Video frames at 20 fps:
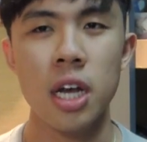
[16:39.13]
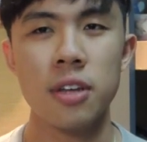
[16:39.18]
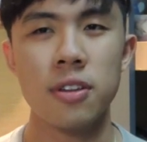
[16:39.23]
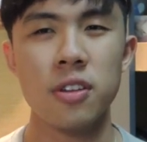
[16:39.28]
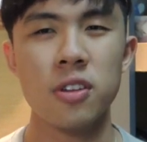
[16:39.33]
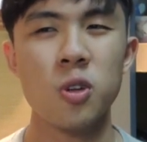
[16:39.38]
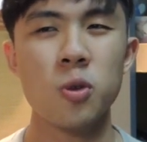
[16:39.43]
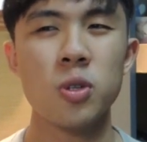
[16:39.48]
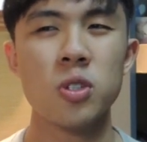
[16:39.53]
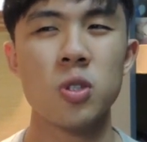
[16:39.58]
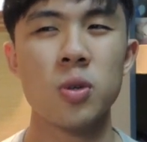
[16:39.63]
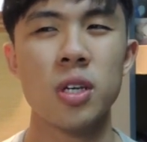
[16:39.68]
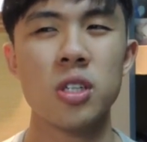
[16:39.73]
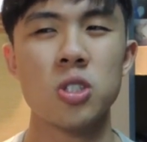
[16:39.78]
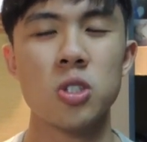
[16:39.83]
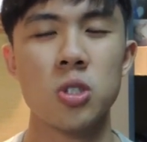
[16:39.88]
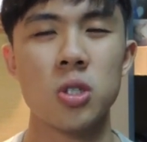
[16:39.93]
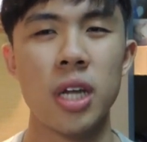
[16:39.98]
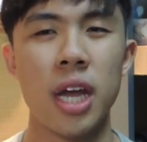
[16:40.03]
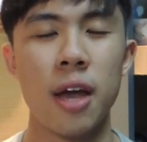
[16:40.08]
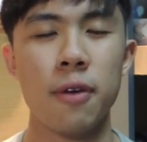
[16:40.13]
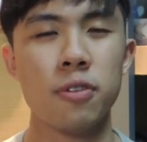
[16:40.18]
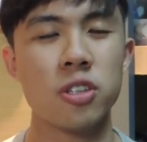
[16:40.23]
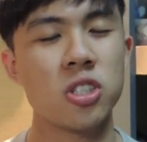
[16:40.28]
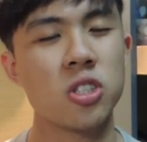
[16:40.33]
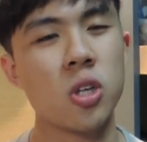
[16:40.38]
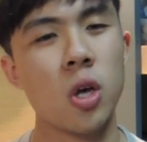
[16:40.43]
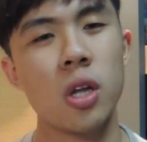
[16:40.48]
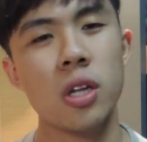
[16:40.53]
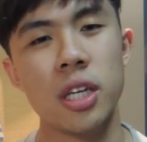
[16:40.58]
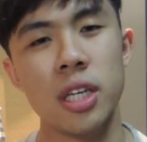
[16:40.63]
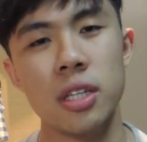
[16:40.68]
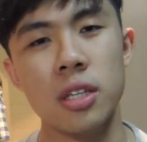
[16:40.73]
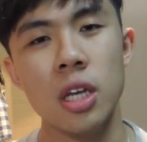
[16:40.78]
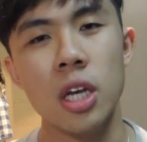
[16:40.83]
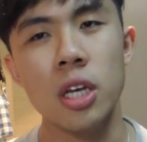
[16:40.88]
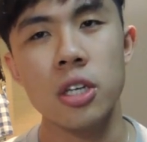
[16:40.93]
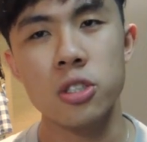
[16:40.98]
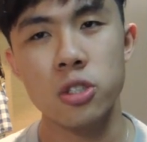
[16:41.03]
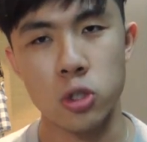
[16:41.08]
13 Reasons Why should have a solid
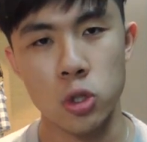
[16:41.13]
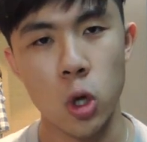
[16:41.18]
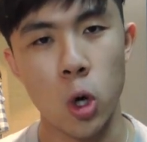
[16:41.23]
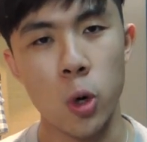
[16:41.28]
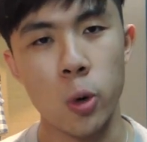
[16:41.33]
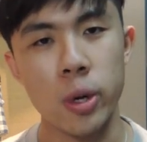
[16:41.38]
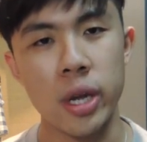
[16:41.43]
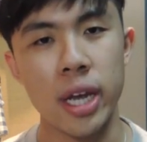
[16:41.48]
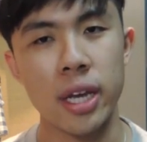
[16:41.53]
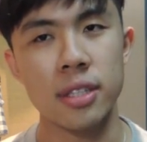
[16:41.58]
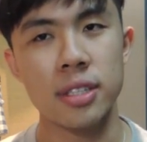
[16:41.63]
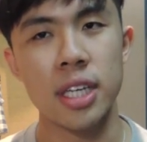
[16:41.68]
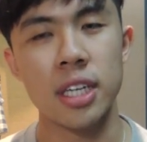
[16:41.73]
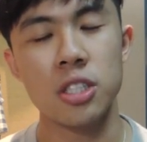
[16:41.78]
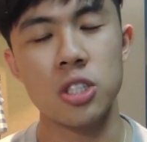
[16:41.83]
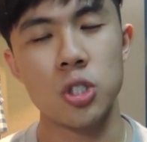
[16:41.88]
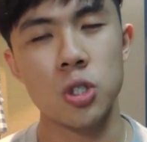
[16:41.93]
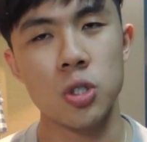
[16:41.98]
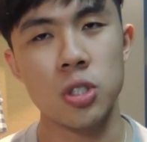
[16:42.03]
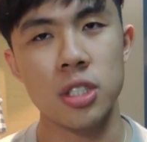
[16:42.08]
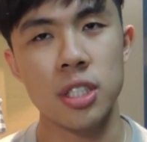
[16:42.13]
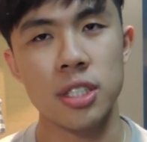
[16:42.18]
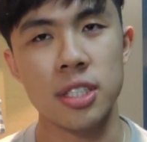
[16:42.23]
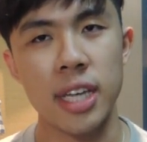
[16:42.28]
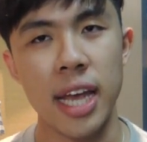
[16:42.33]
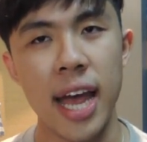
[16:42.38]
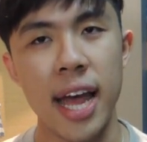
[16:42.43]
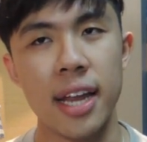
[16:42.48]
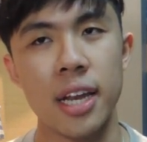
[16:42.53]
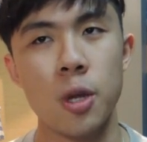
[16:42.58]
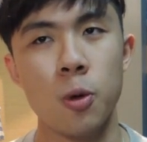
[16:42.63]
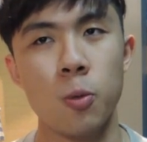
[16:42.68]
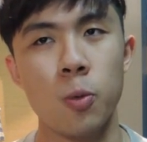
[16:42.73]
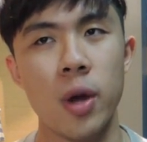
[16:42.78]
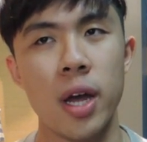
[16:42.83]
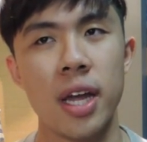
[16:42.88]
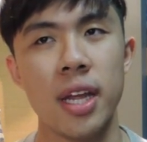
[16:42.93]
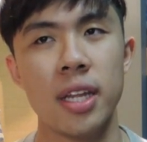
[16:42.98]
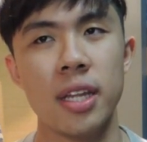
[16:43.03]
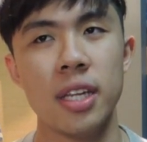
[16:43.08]
story and then should just end it
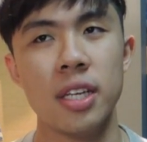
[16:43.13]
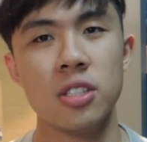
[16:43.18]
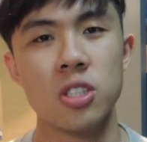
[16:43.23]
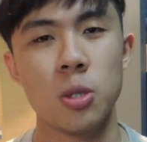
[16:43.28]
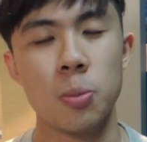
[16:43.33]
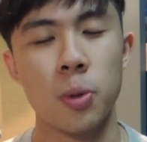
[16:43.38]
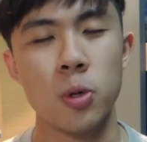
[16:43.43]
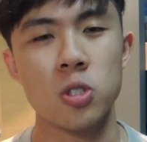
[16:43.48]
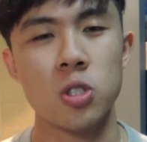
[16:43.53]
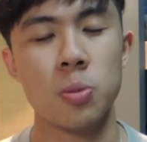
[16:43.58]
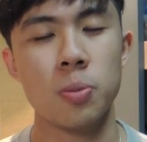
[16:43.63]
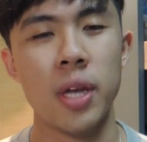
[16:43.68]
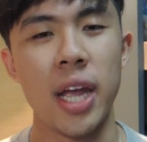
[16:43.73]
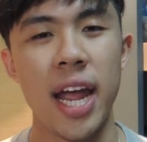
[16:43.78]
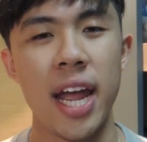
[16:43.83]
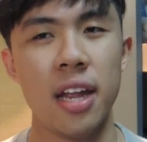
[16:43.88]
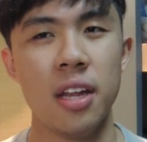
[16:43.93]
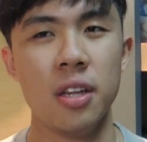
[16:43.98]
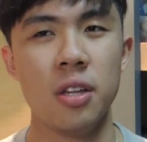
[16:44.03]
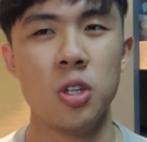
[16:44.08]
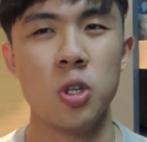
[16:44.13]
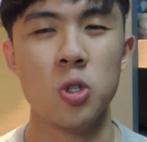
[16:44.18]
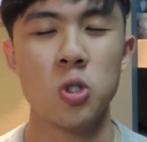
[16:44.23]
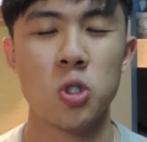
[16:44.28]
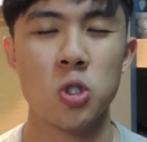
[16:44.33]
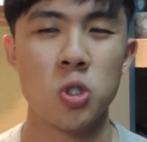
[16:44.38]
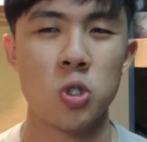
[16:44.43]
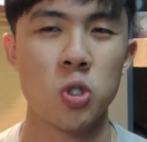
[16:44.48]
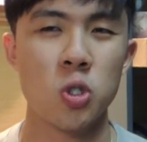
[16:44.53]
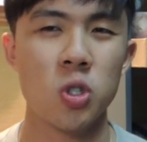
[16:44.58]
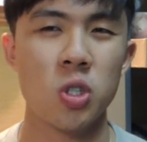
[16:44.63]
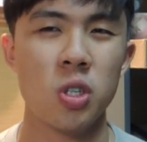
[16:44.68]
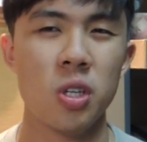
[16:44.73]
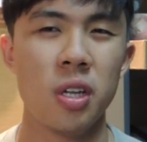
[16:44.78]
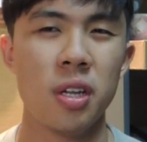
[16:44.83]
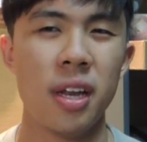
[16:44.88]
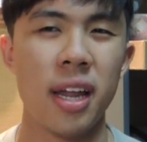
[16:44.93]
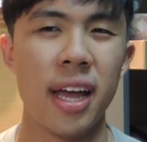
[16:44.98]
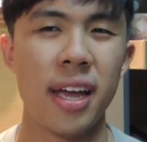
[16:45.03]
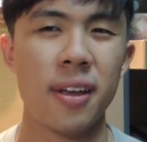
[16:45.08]
when it's supposed to be end. You should,
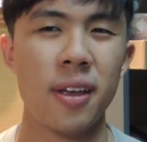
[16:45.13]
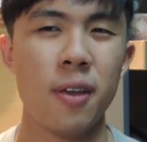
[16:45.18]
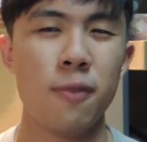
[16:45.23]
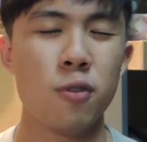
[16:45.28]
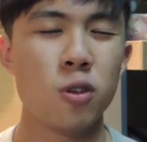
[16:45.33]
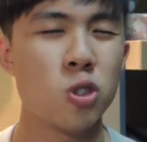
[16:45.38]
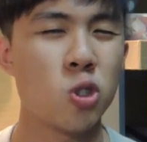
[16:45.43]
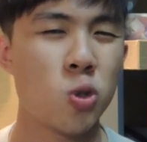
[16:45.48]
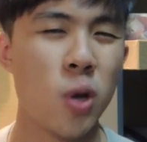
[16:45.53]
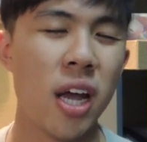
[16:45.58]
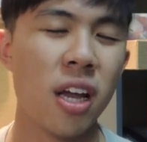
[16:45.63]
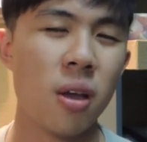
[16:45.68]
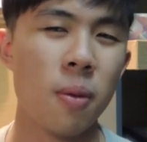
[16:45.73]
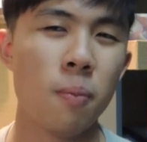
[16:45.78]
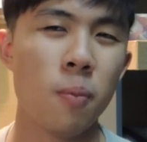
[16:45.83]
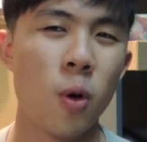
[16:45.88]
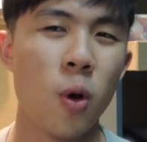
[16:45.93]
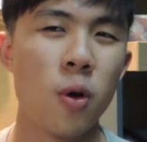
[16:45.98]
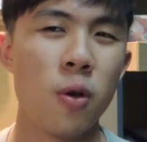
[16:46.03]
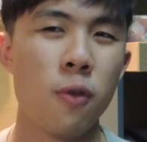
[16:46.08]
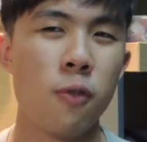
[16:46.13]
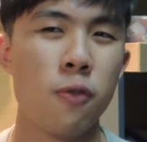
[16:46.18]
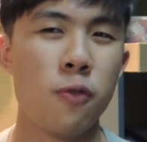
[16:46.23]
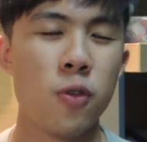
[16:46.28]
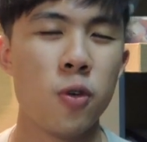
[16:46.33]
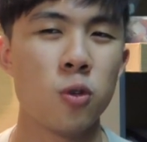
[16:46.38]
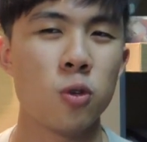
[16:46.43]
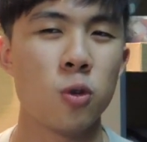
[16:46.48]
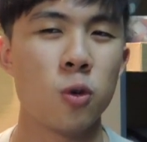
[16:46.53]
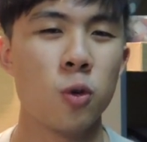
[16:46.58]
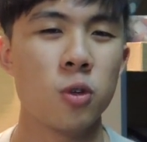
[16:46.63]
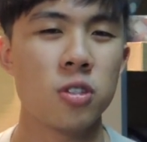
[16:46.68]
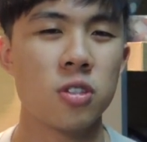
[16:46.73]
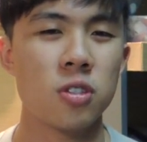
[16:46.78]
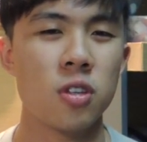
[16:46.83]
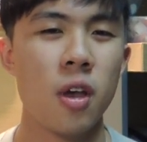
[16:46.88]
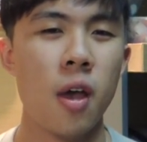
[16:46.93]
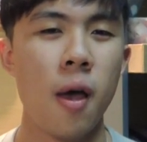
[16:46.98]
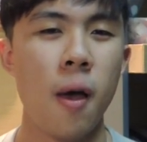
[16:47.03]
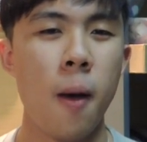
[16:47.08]
like, if you drag it more, it
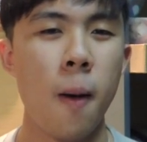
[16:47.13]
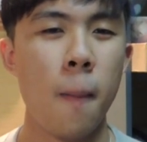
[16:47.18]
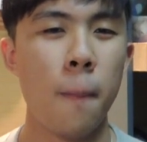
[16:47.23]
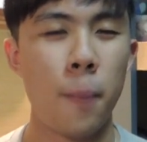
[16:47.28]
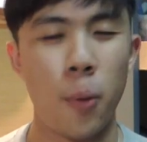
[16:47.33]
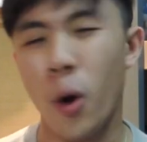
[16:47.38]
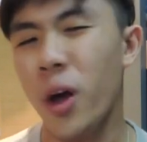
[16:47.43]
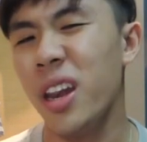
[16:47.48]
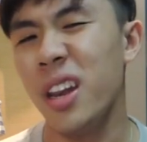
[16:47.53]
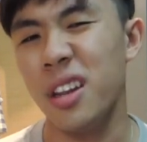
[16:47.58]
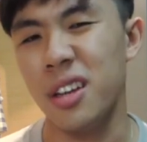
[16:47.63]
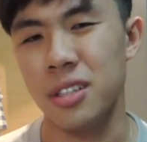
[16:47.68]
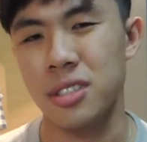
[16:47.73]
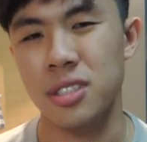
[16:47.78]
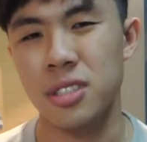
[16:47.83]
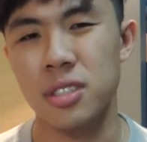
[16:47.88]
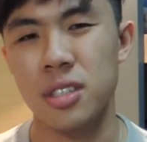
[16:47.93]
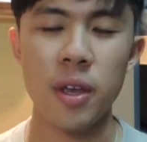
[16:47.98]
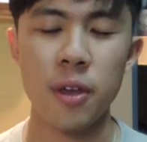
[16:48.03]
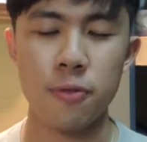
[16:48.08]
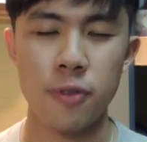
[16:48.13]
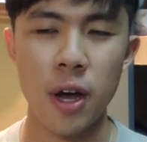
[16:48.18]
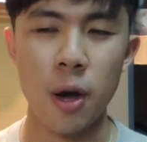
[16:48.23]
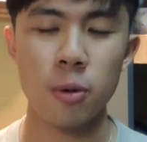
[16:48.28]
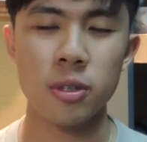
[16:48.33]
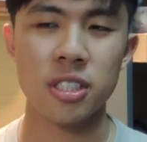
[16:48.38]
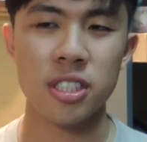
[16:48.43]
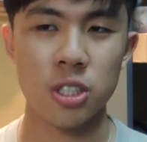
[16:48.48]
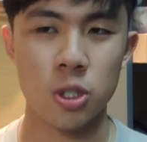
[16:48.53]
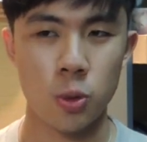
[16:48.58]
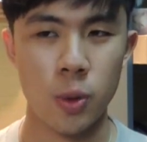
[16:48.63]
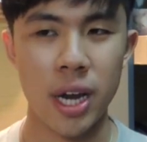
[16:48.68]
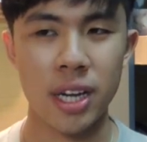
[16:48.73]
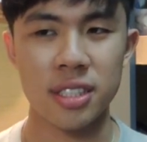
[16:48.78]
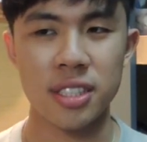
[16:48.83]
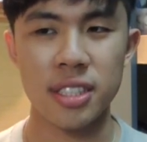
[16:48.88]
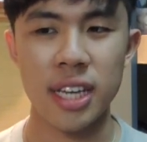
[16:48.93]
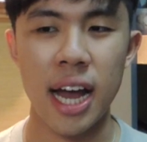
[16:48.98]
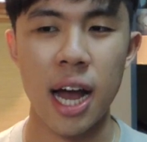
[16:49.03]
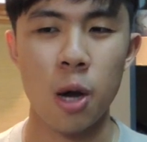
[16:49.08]
feels pointless. If I was the
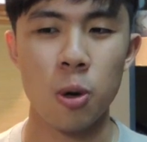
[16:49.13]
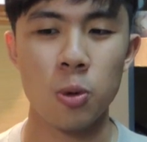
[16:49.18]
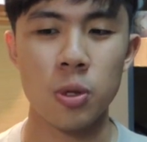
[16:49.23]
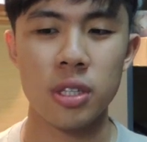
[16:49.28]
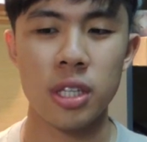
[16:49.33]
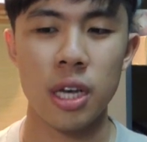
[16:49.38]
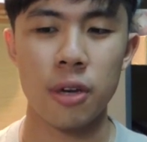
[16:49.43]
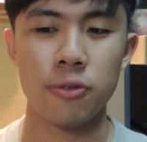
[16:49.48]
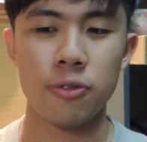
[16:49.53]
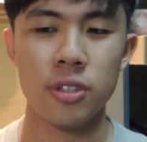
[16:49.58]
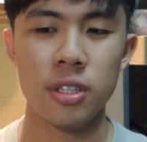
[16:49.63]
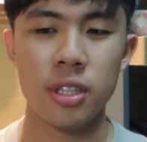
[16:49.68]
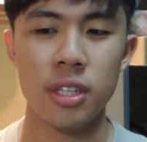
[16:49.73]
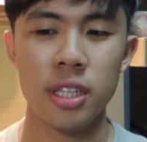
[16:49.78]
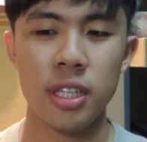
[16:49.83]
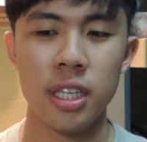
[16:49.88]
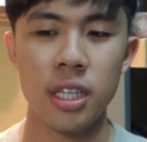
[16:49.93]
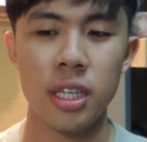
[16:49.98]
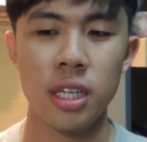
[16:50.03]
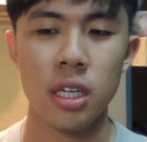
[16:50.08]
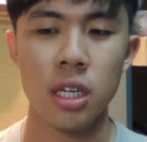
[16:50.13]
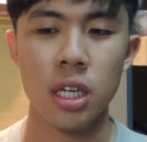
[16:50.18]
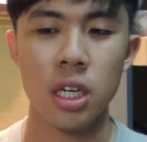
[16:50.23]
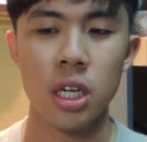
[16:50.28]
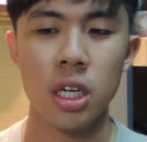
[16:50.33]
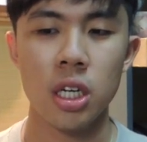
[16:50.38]
director, I would definitely